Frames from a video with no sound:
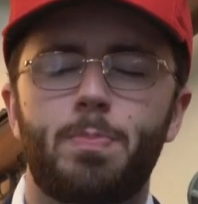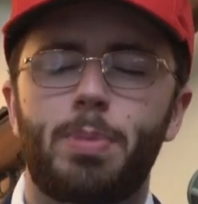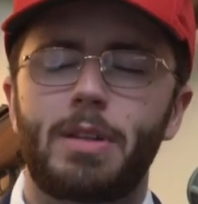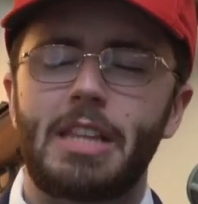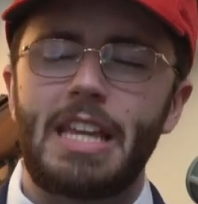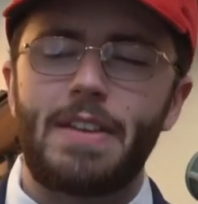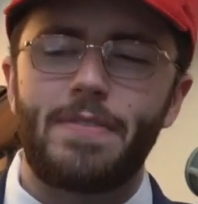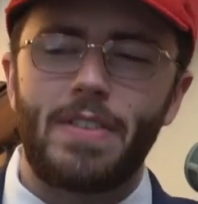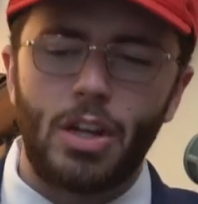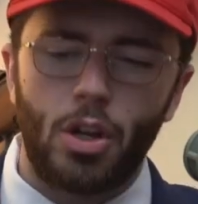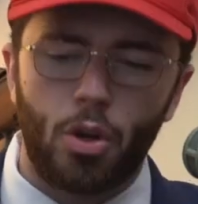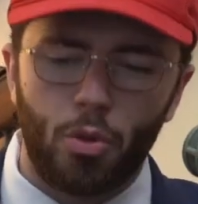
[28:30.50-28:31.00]

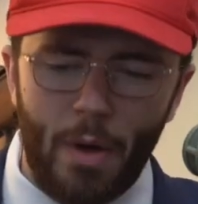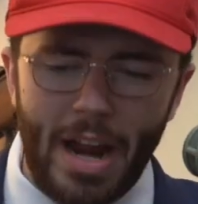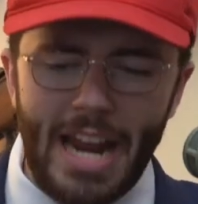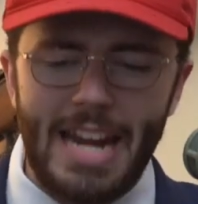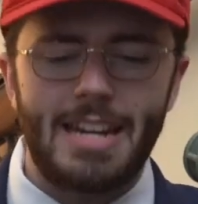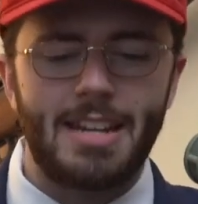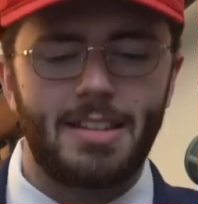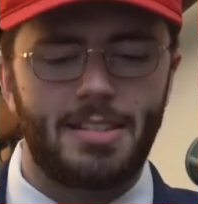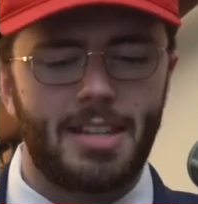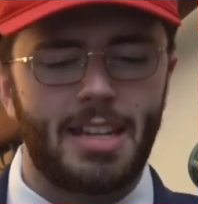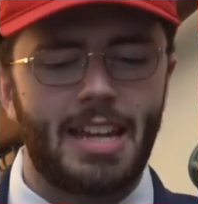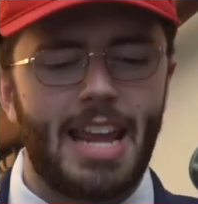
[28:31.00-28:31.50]
believe in
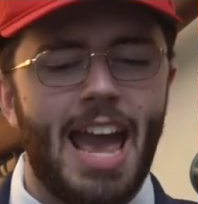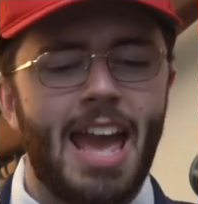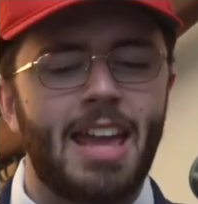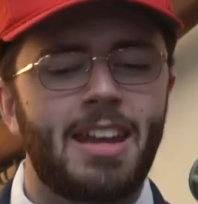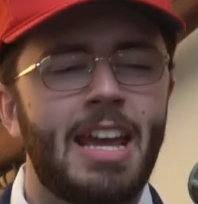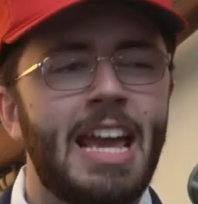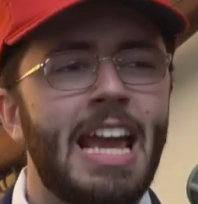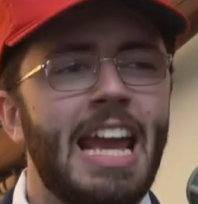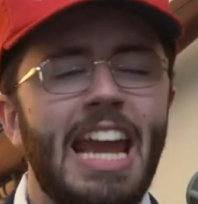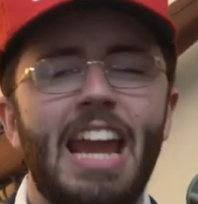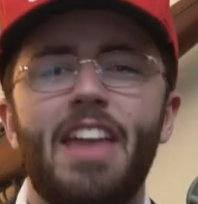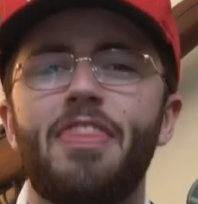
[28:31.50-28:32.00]
greatness again,
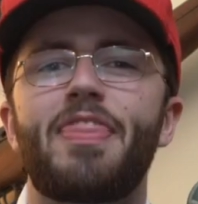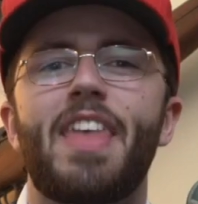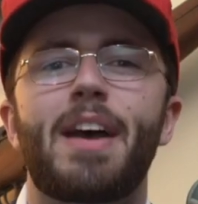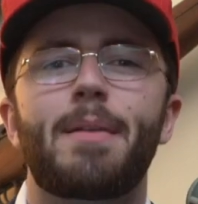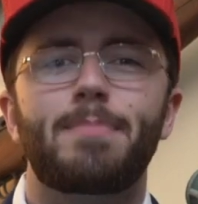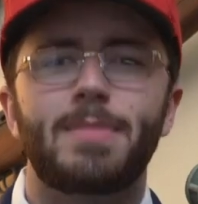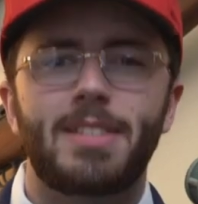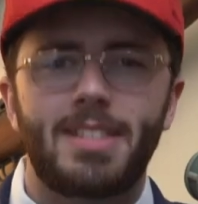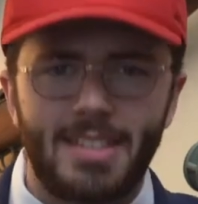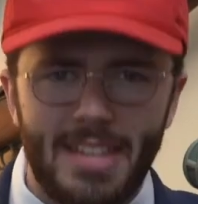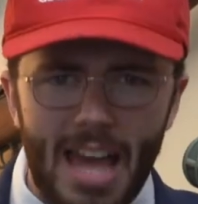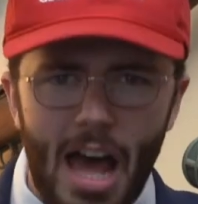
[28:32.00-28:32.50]
in
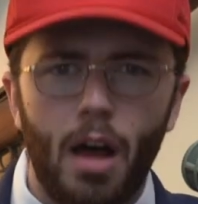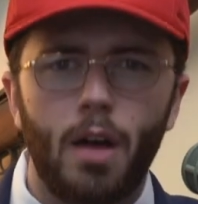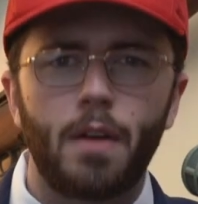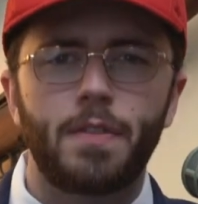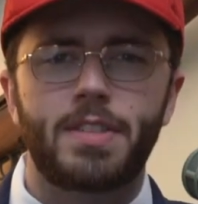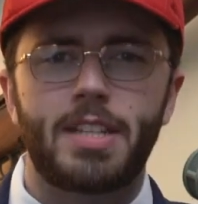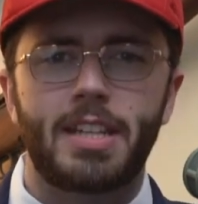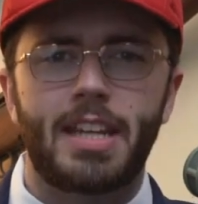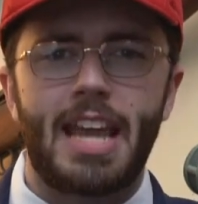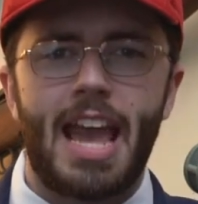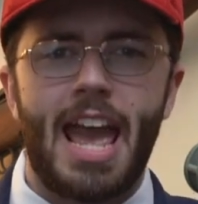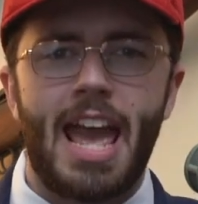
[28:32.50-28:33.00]

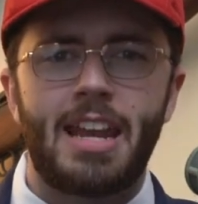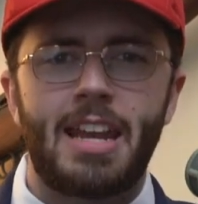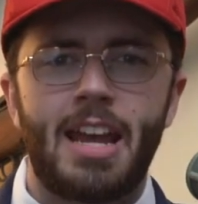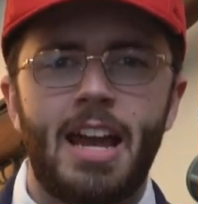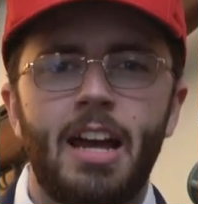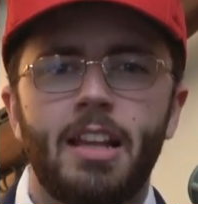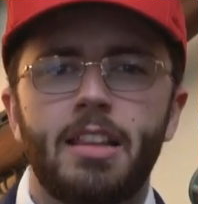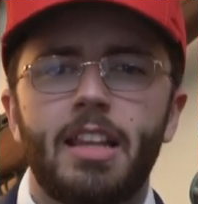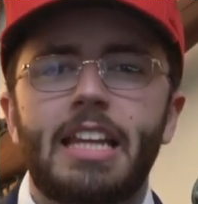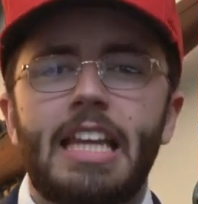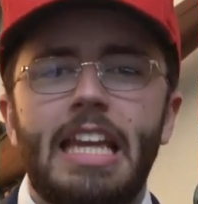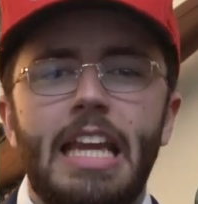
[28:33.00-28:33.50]
themselves again.
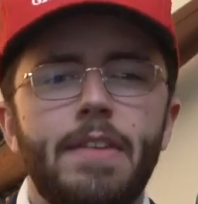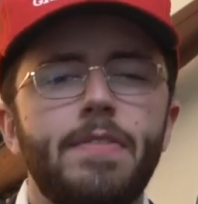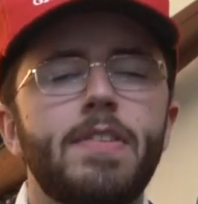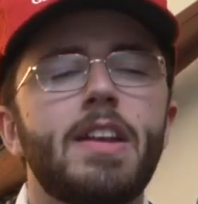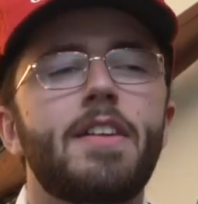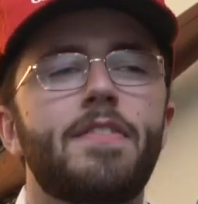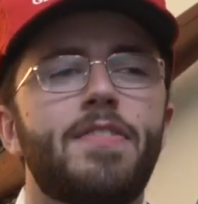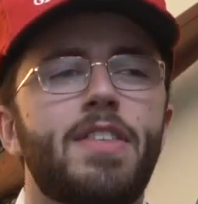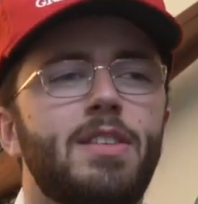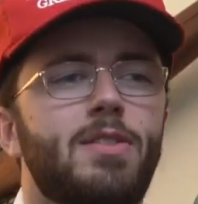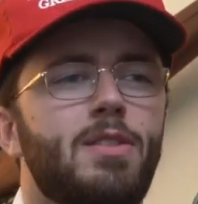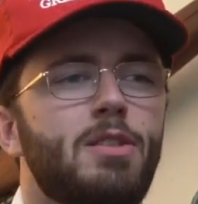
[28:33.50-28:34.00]
Like even
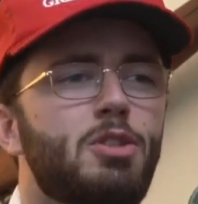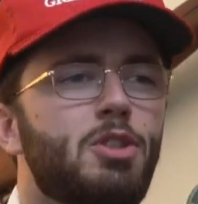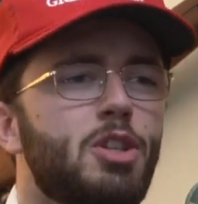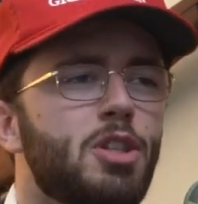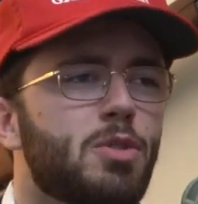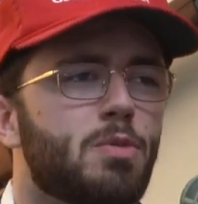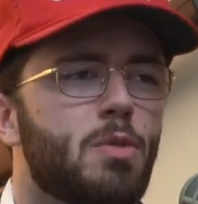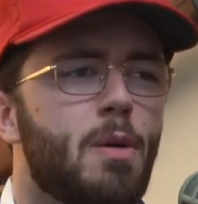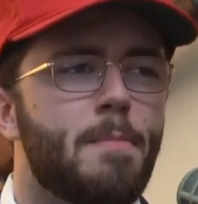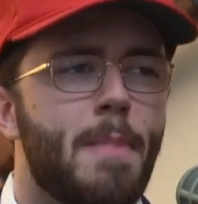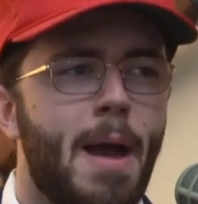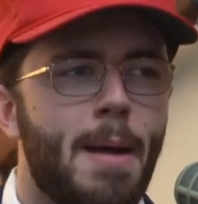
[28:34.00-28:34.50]
if this is
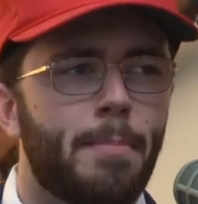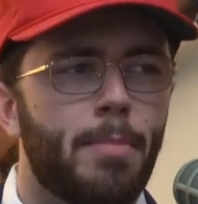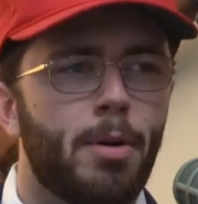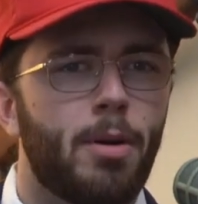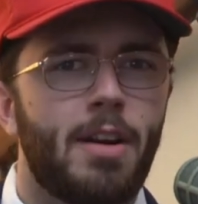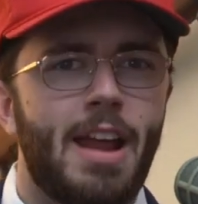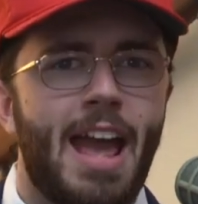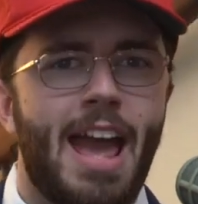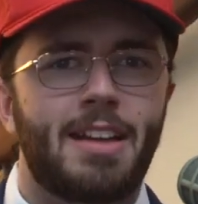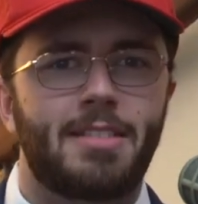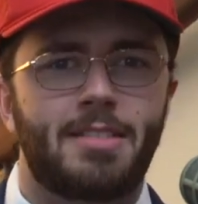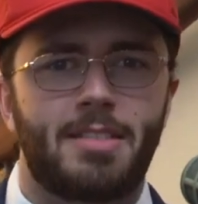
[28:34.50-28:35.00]
just
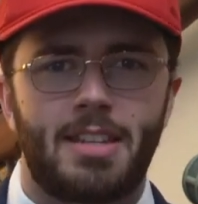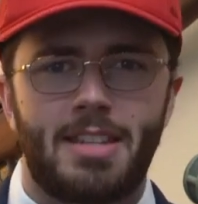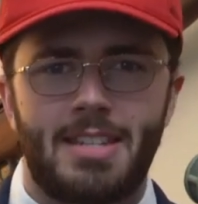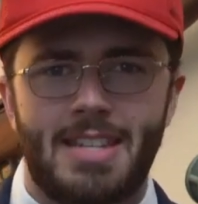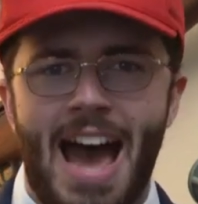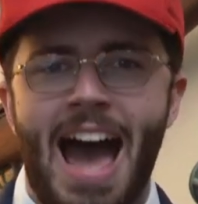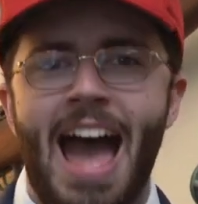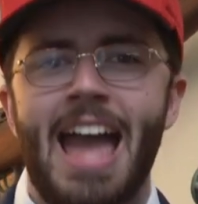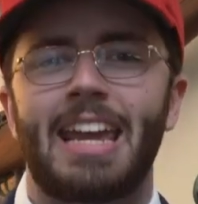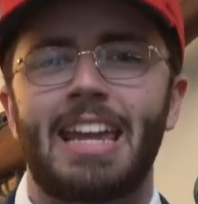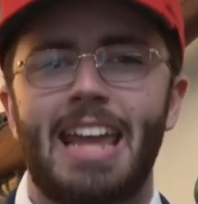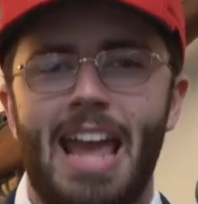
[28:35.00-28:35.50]
remembered as the
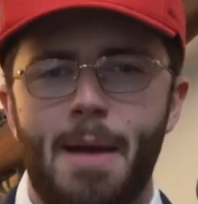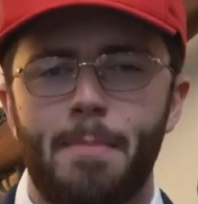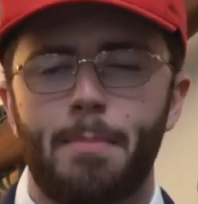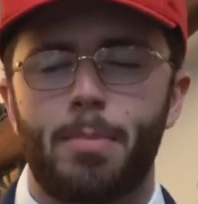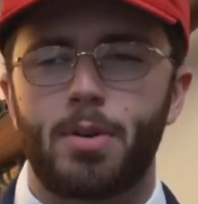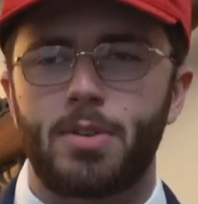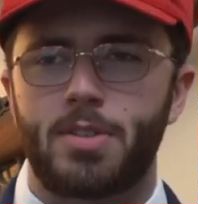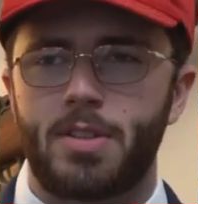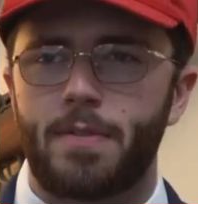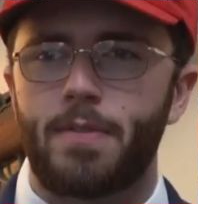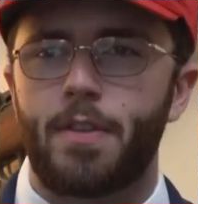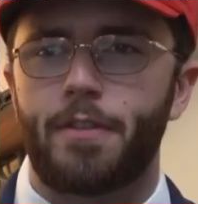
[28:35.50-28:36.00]
dying
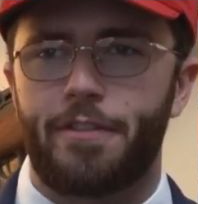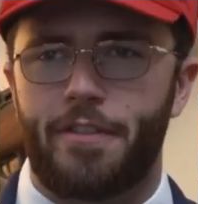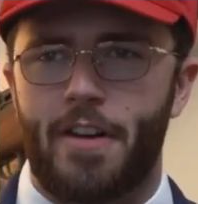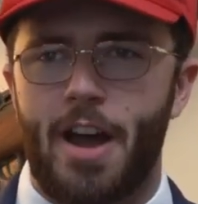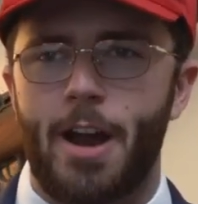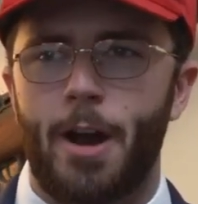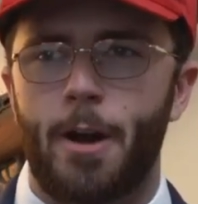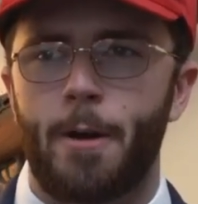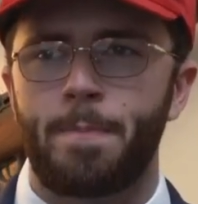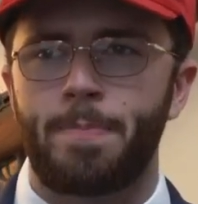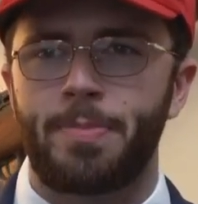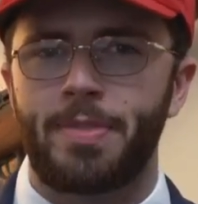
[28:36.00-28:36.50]
embers of the
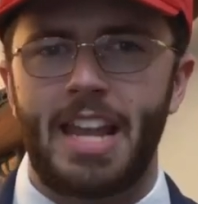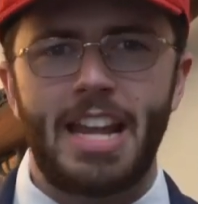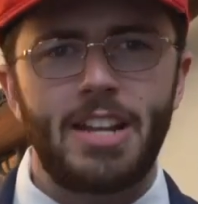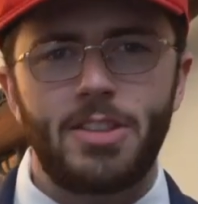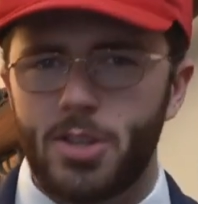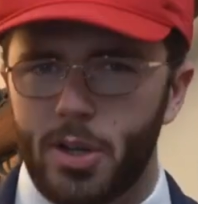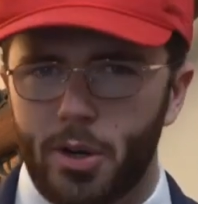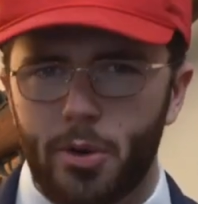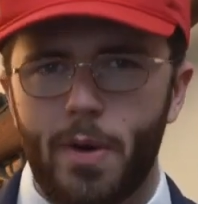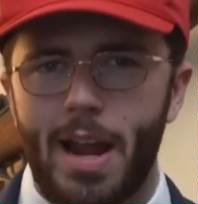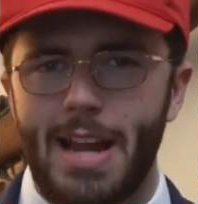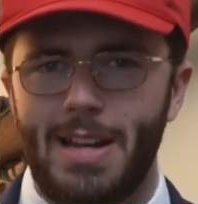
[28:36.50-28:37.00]
fire, it's
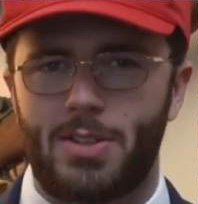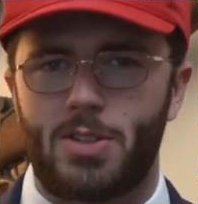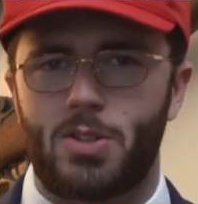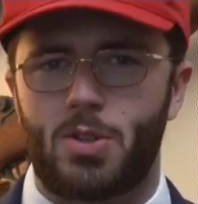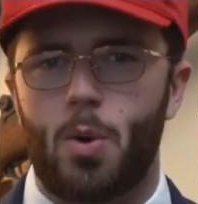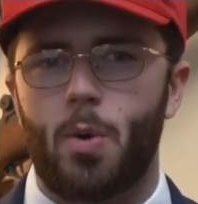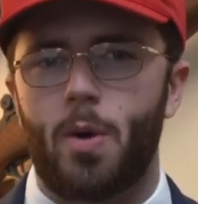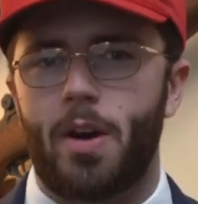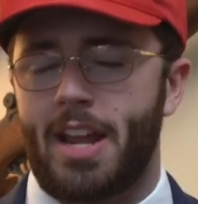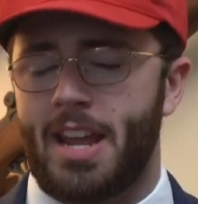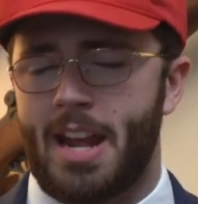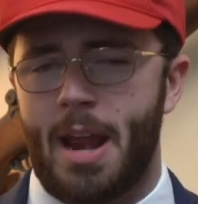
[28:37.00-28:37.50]
a great
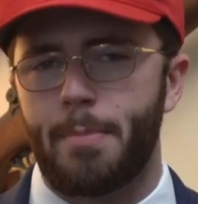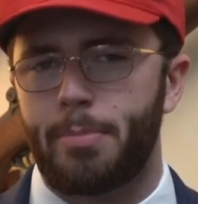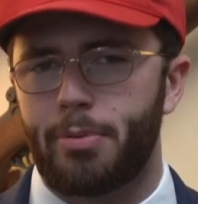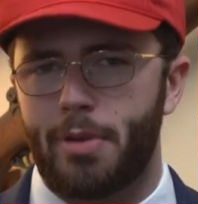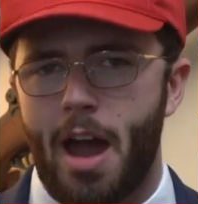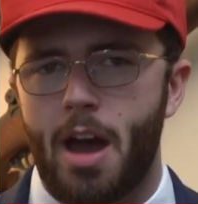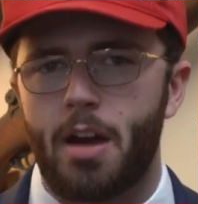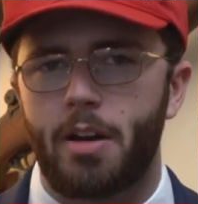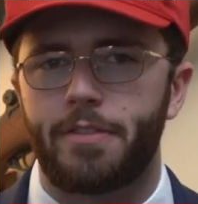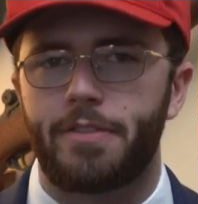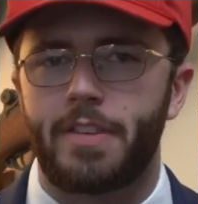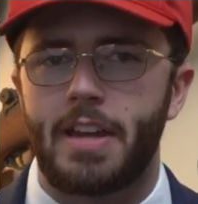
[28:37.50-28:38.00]
story and I'm
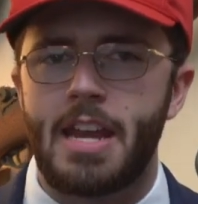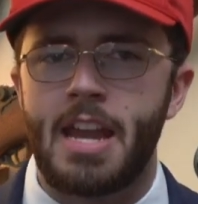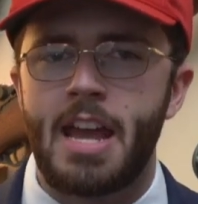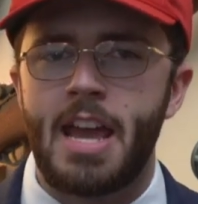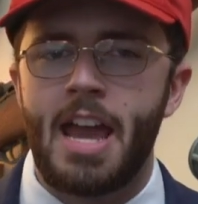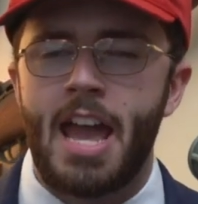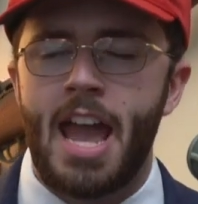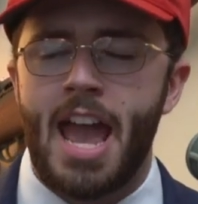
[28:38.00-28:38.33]
proud of it.